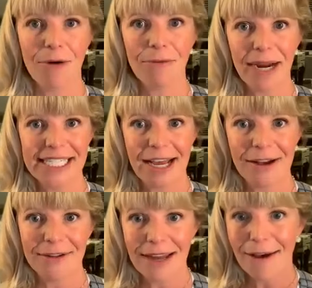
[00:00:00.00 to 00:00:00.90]
write
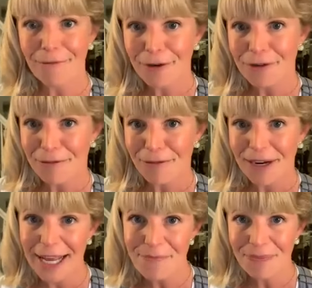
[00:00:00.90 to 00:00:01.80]
down a few
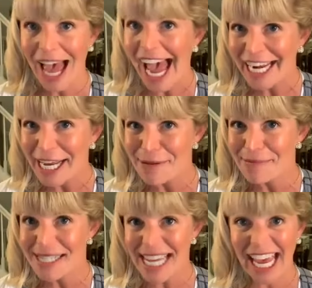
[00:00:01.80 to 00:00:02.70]
different
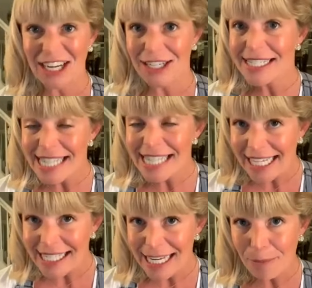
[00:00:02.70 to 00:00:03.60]
items and
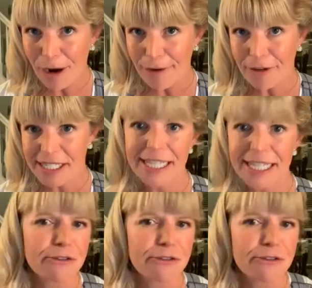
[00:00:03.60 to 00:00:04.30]
sizing preferences,